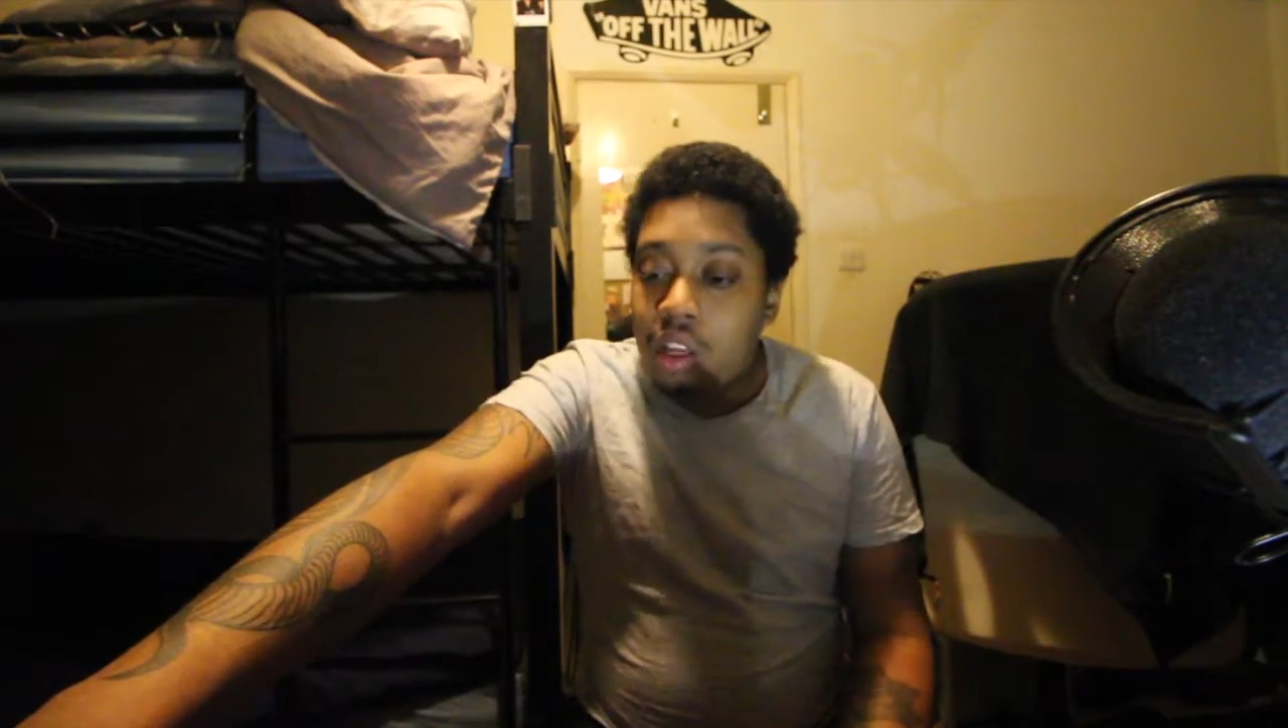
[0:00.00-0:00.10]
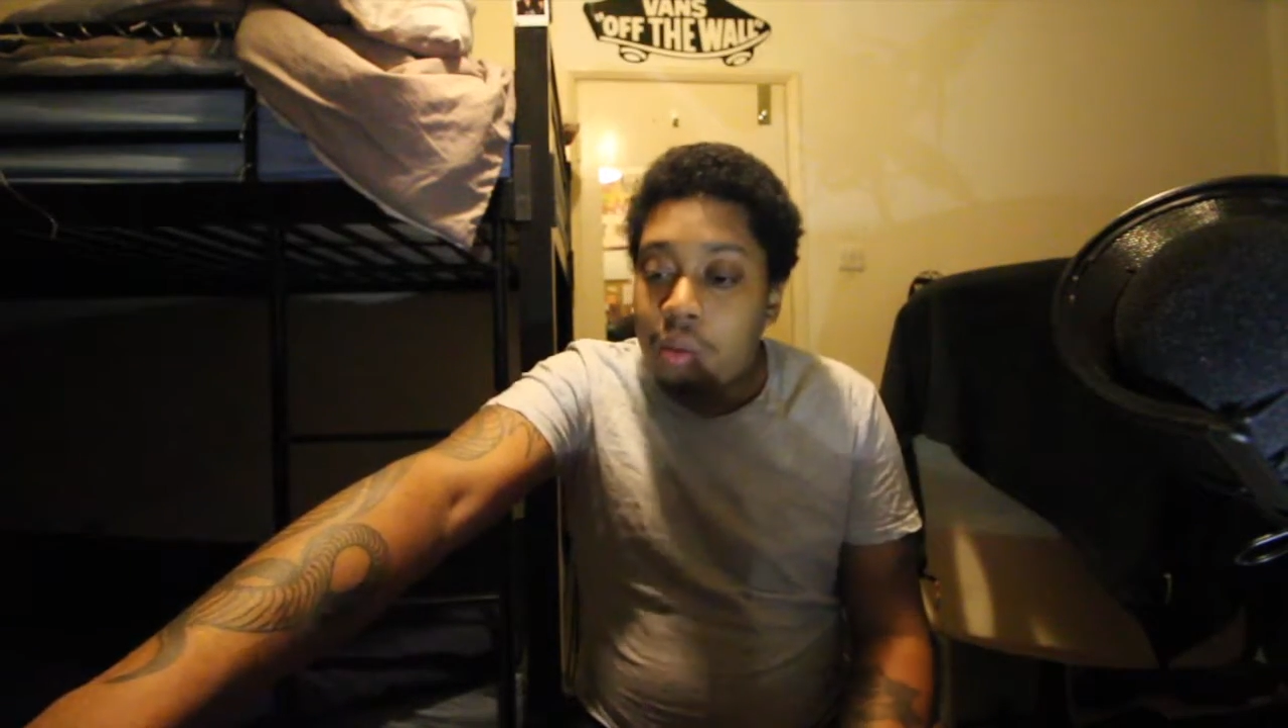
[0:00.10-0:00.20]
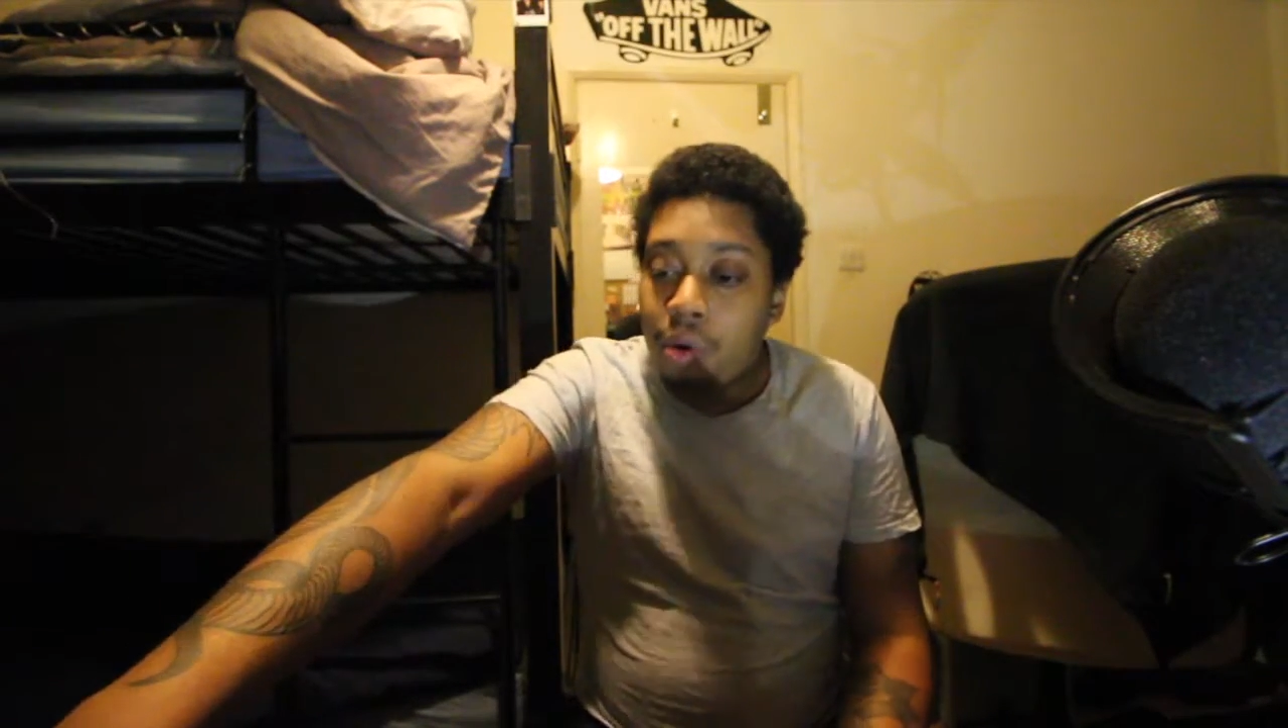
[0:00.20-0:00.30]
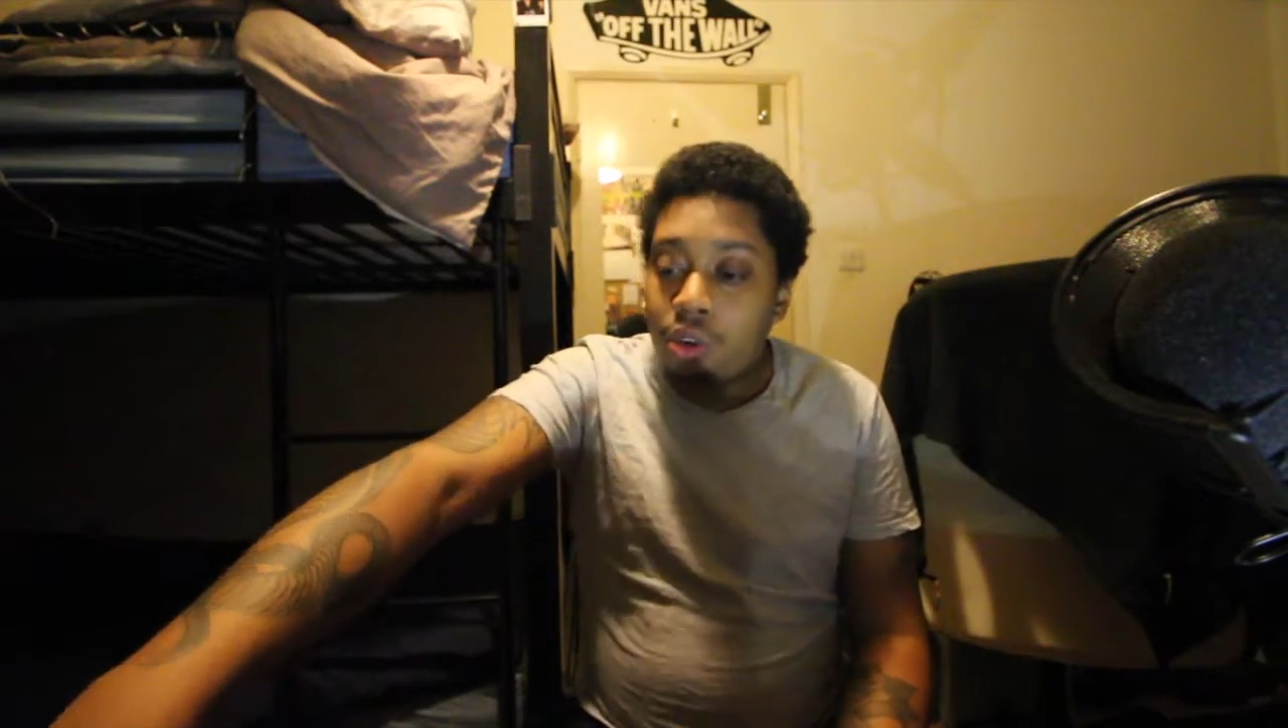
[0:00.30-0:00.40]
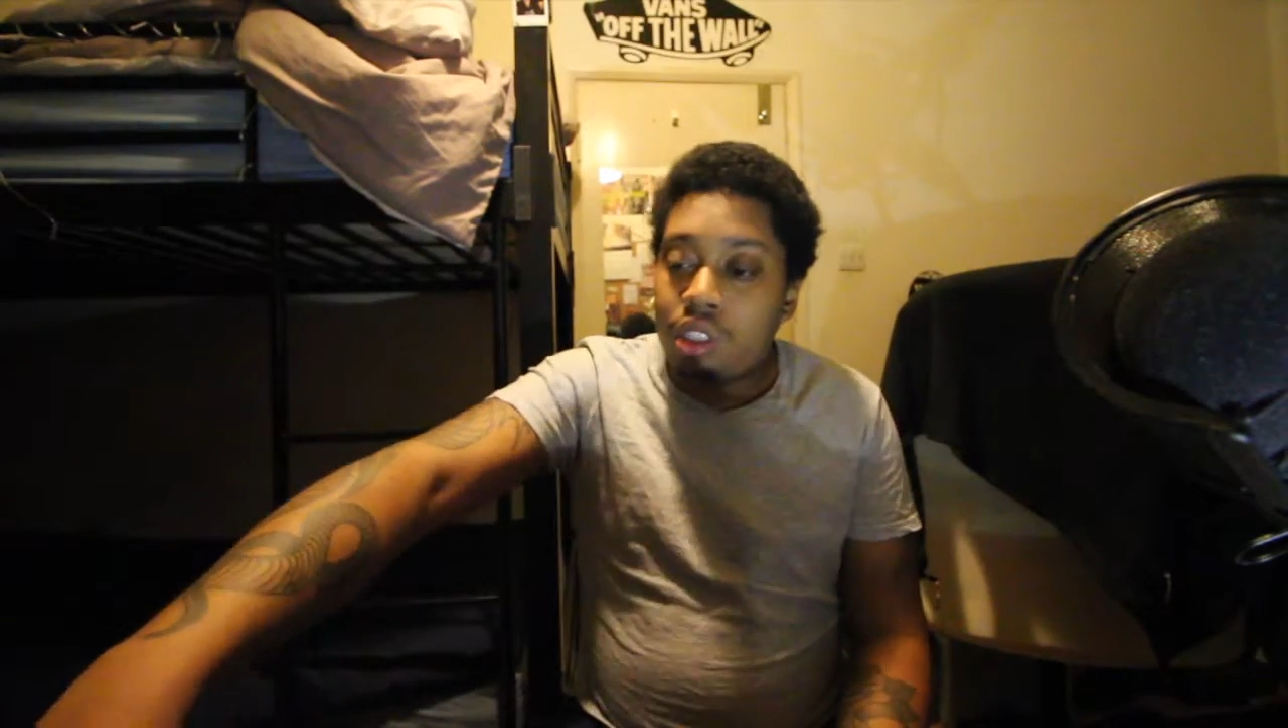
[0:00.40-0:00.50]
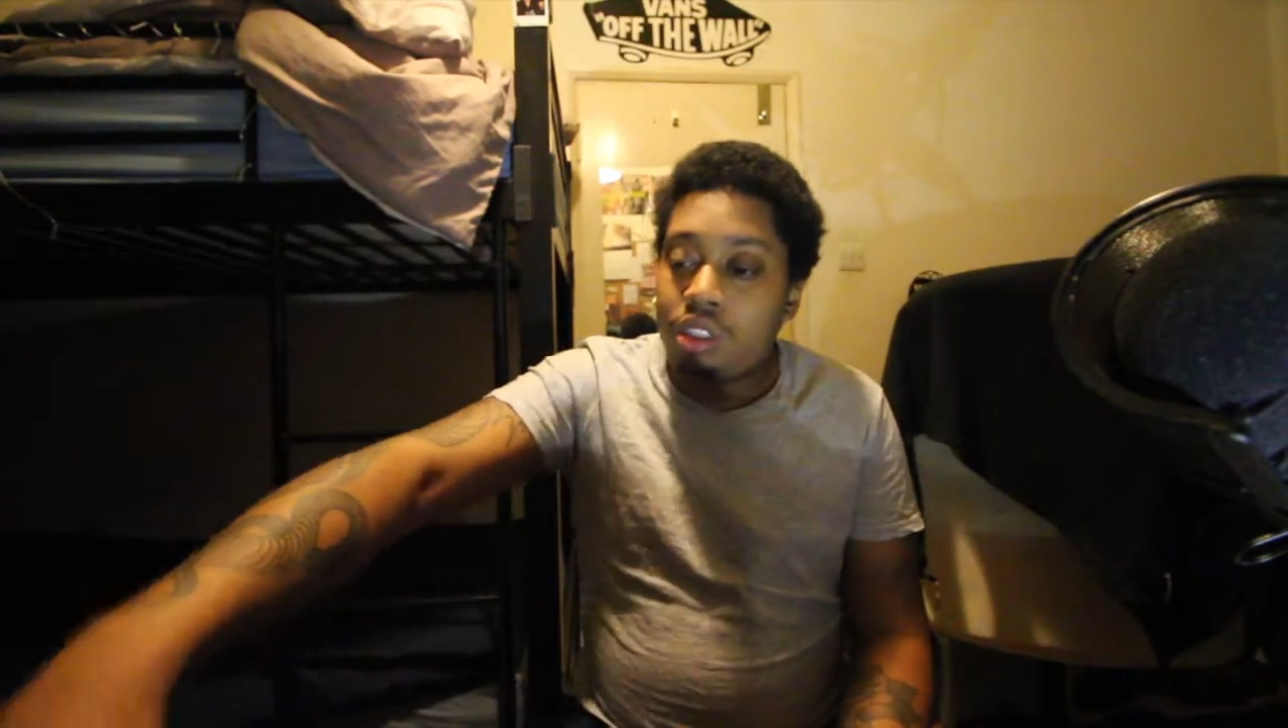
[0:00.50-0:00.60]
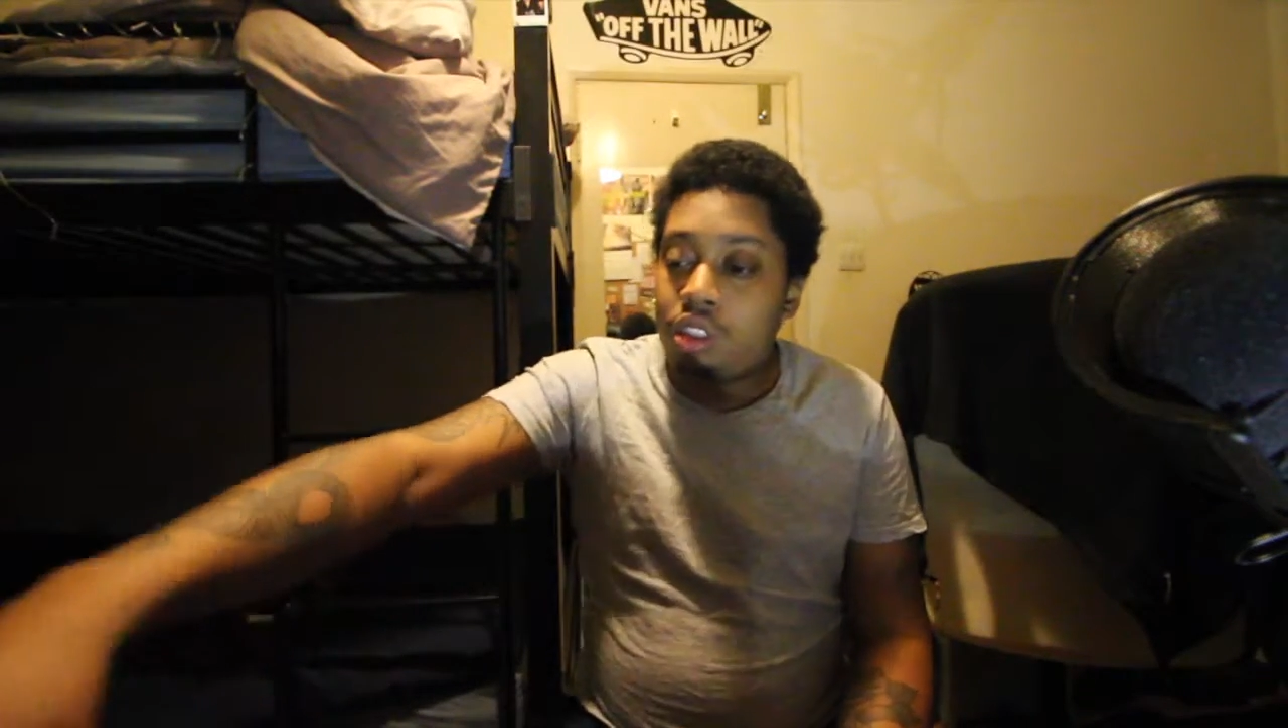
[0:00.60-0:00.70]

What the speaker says: their processor